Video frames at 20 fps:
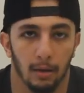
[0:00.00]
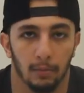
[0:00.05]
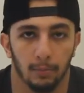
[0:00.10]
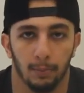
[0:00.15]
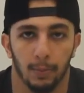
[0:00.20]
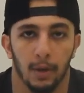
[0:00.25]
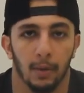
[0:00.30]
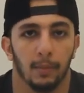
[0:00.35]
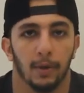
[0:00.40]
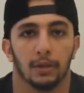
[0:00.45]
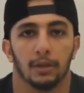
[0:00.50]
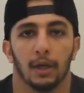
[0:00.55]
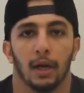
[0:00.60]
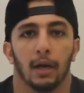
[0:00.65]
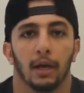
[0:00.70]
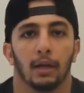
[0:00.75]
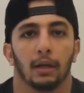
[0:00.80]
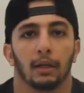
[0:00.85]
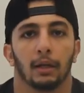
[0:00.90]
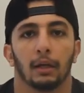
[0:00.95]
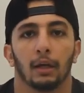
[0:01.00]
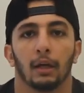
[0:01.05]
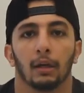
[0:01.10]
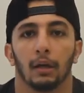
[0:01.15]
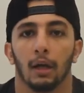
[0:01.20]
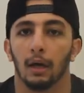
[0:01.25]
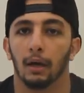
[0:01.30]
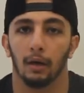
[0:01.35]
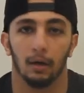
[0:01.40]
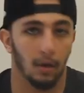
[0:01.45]
pretty much I didn't eat a
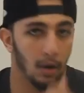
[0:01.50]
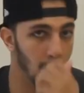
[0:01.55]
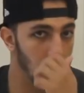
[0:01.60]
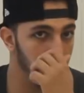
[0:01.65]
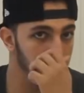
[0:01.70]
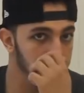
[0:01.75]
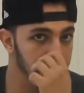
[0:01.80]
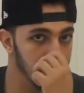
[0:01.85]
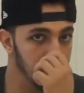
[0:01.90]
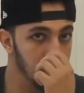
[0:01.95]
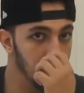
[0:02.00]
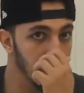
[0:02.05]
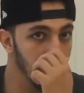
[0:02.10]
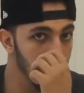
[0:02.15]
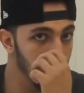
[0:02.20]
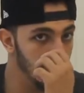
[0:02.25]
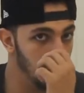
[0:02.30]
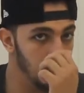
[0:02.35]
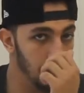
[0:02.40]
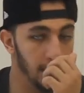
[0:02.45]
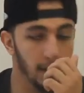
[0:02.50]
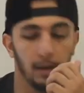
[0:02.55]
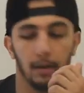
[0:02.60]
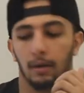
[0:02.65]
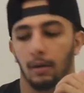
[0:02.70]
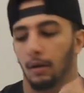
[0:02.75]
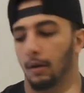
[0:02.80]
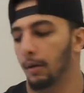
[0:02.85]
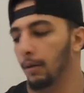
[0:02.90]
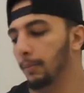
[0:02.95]
lot of carbs,
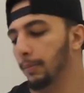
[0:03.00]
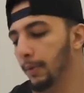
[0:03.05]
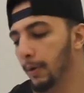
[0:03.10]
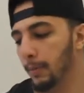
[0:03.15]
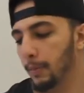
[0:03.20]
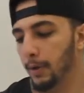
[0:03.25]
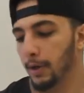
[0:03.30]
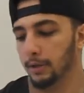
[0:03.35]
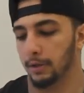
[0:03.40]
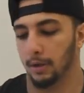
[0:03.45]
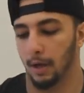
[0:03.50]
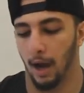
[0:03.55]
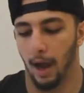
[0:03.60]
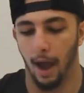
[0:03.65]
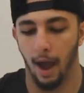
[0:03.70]
and pretty much I